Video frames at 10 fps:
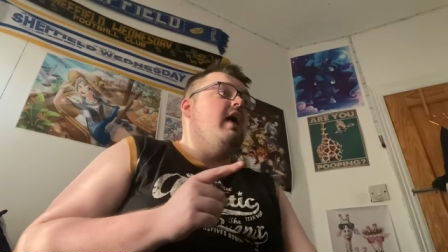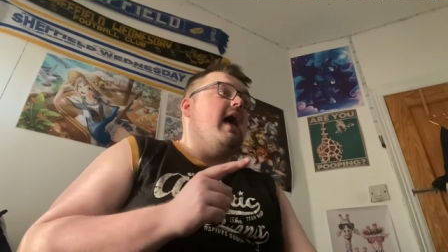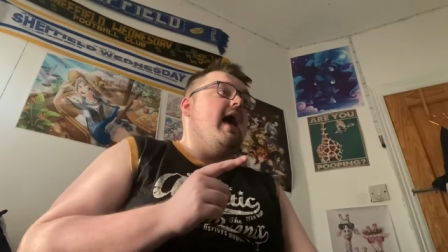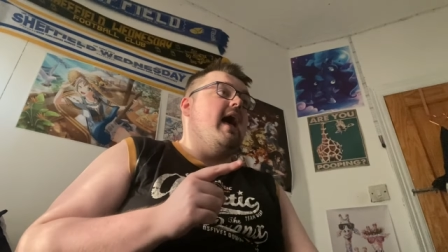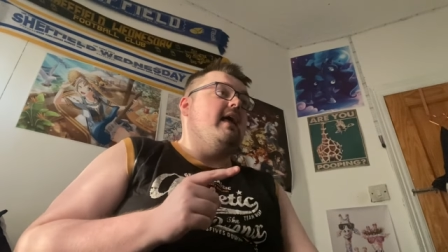
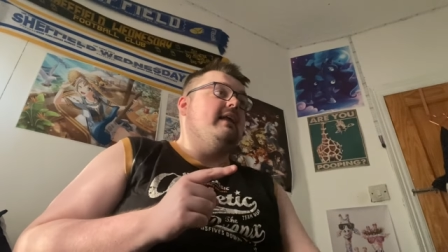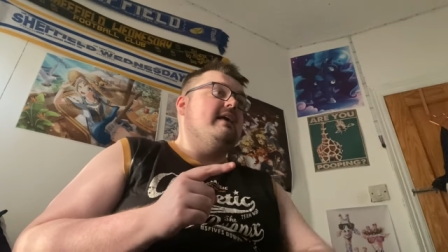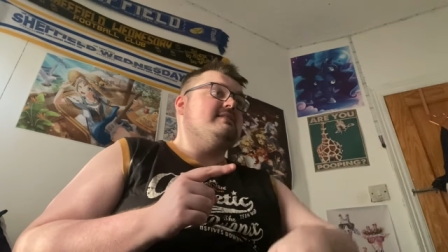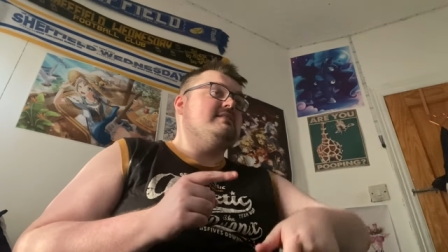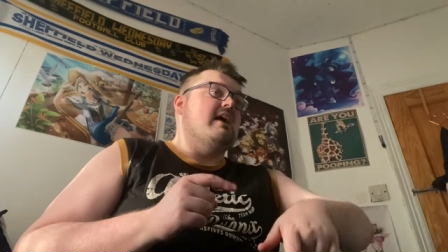and
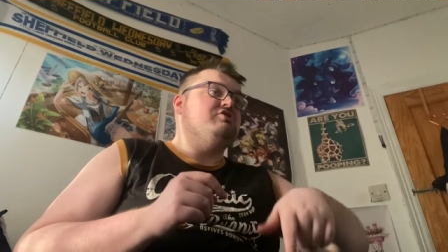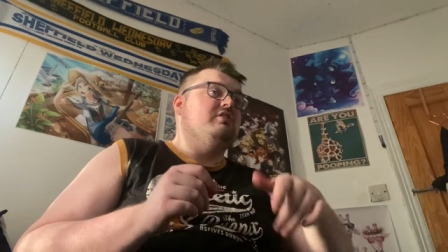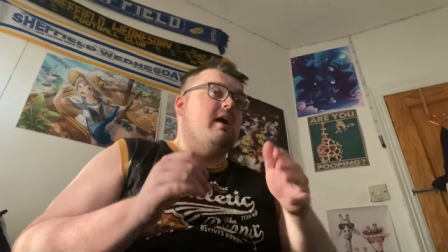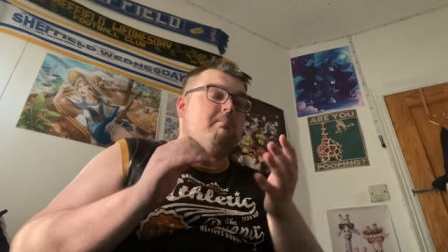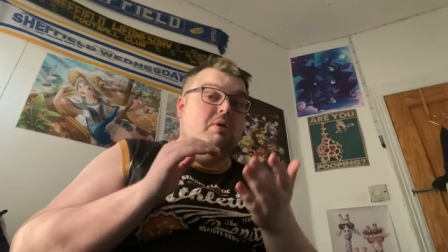it's
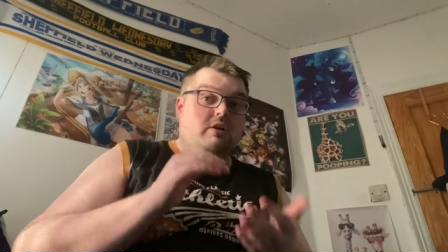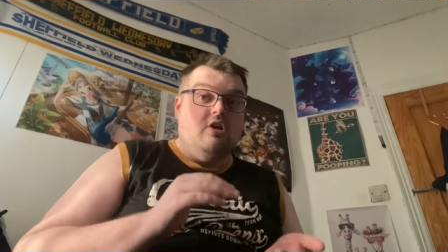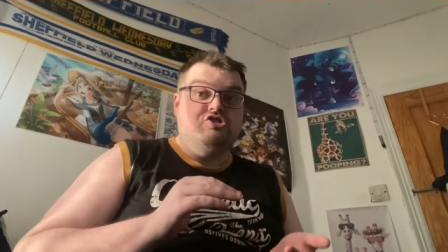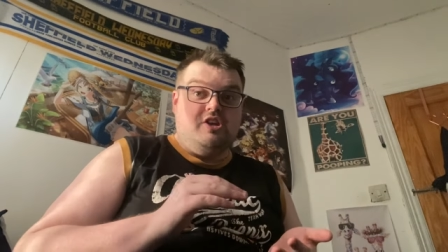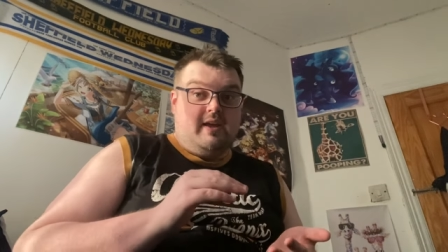actually a
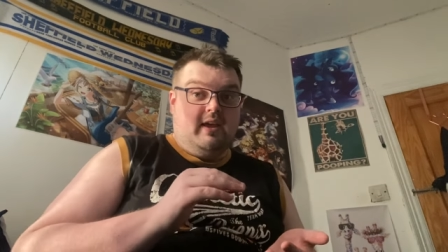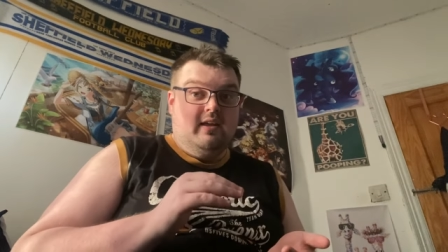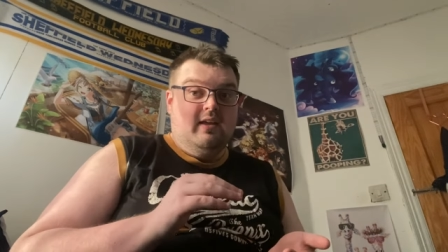plushie.